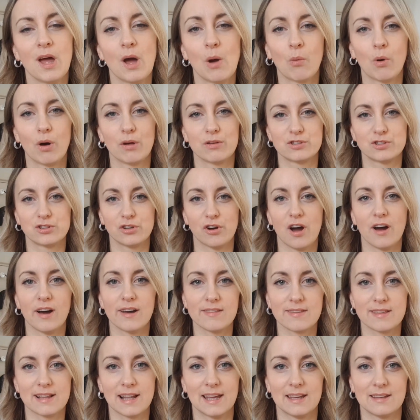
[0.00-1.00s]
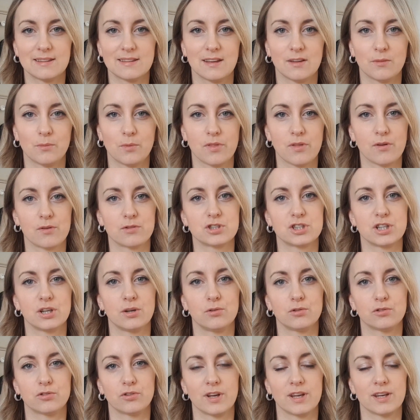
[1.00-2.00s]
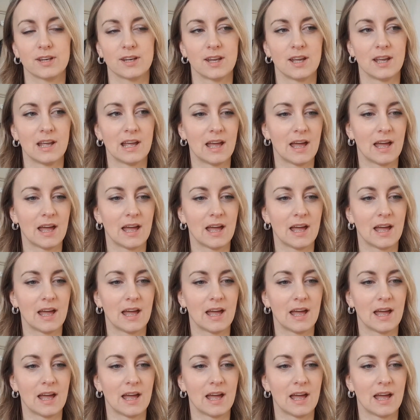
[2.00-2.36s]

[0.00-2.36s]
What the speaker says: whilst you're isolated with your children.